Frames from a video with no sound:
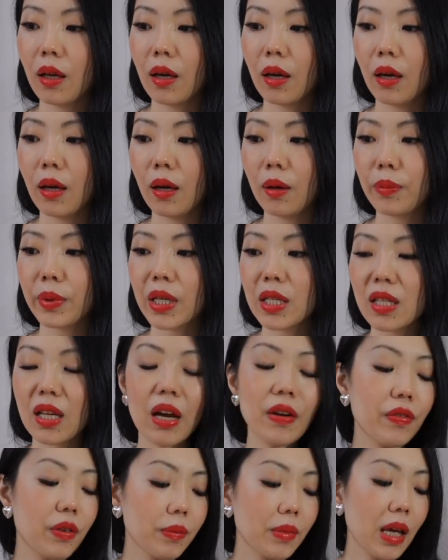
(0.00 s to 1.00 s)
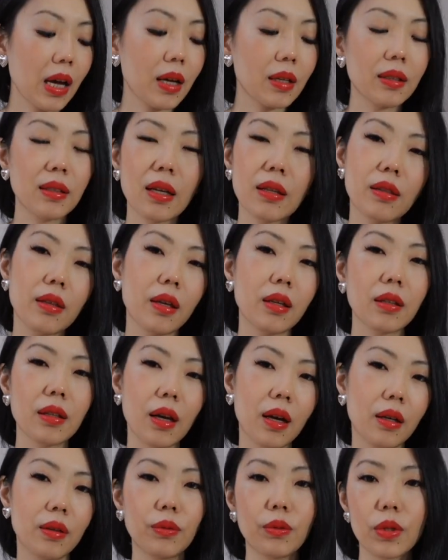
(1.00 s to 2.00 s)
Uh, but aside from that, nothing
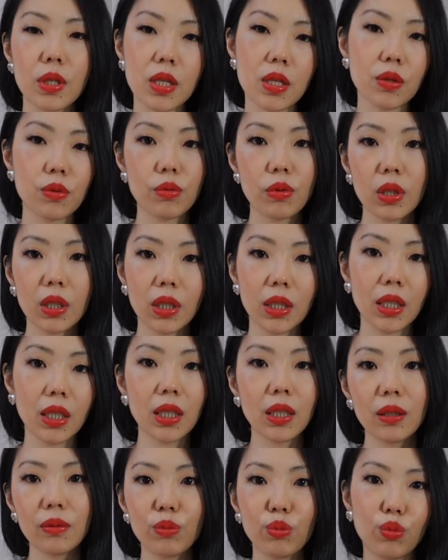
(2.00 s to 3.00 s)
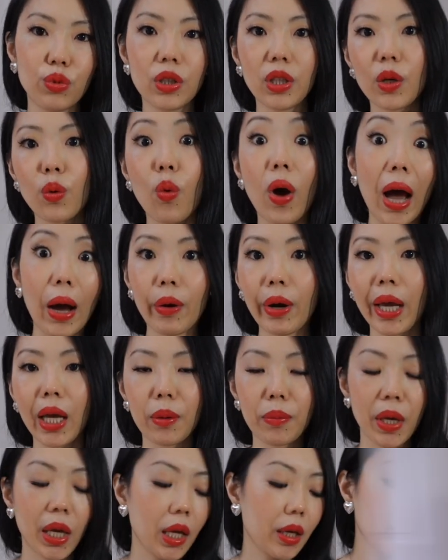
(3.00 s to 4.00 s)
that was really, really wowing me.